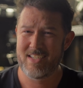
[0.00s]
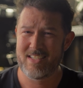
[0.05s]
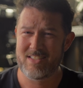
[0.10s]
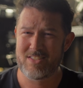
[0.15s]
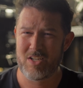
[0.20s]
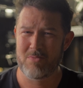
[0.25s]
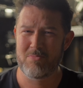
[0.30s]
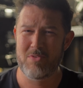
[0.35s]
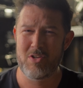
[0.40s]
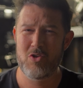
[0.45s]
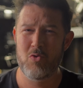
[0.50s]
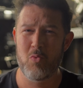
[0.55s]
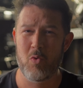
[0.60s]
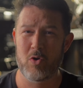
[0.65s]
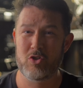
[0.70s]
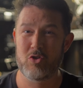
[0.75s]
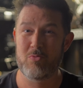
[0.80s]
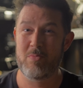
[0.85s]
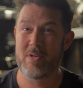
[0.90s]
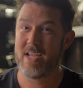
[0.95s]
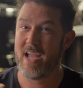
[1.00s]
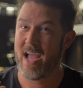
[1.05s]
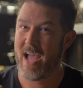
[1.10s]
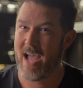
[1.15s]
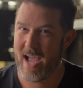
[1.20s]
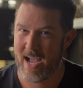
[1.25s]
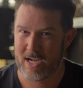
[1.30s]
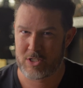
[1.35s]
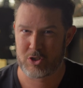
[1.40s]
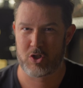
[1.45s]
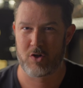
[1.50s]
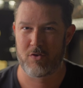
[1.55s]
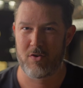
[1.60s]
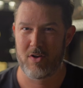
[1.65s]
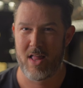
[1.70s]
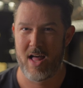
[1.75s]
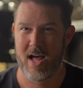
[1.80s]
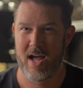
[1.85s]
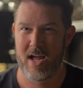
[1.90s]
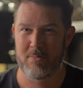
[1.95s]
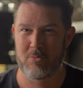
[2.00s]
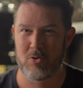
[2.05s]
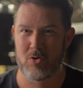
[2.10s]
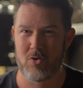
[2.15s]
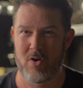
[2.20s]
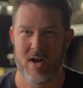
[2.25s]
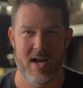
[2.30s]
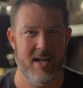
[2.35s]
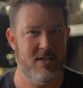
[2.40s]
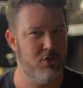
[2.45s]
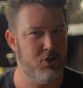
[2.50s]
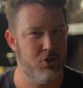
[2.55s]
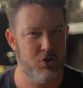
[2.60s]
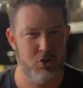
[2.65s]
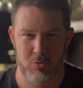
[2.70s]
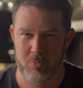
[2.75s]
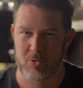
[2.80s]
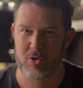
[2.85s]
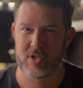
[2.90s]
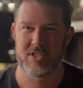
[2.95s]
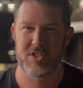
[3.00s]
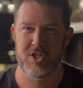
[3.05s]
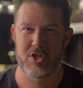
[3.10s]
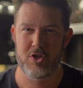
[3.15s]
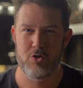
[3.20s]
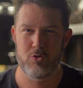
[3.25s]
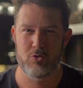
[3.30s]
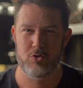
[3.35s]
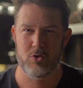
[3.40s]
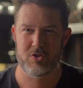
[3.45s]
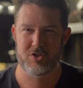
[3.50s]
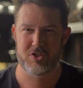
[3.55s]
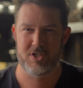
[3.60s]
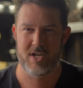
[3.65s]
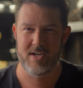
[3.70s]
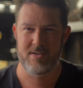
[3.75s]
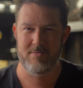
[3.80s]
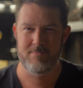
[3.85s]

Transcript: it's something you want to be extra reliable and super easy to use on site.